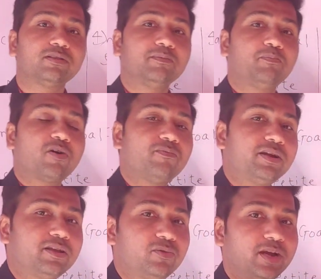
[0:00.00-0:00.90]
the
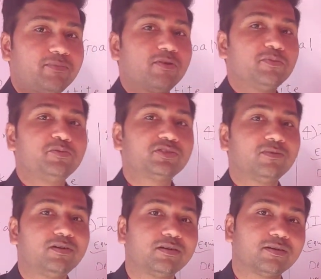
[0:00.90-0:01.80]
profit you get from the mutual
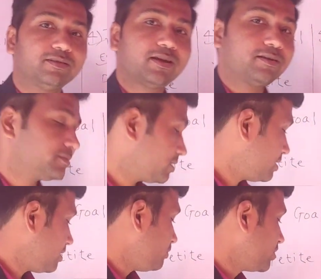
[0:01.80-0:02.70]
fund, that is
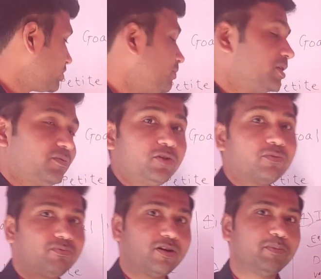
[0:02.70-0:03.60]
because of your
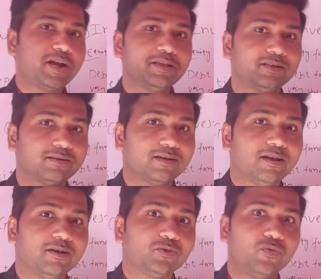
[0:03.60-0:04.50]
fund manager.
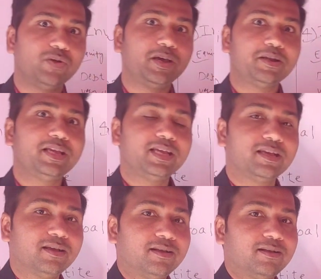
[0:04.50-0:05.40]
So where he,
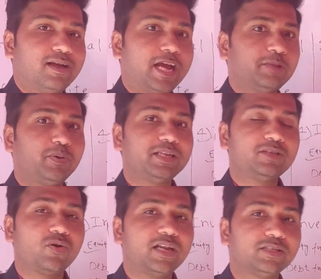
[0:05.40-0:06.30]
as per his
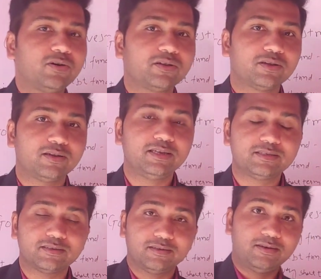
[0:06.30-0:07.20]
knowledge or
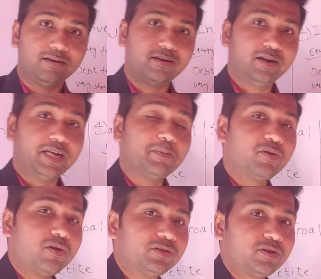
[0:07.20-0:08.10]
his deep
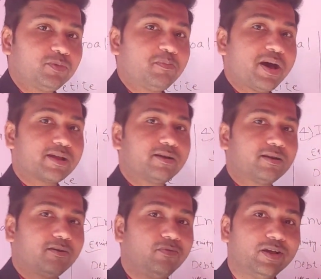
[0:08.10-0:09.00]
knowledge of the
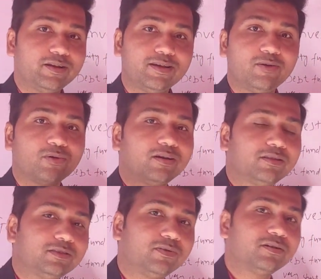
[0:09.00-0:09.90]
market, where he allocates
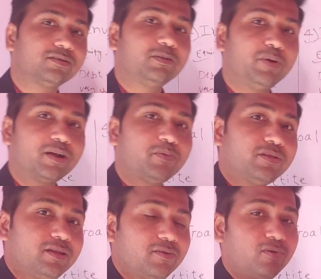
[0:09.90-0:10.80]
these funds depend upon
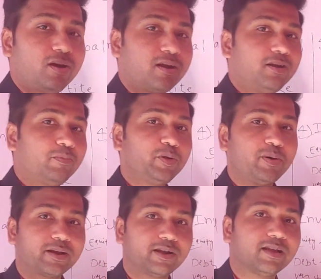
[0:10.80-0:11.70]
the volatility of the
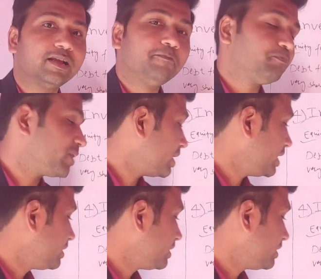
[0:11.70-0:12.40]
market, and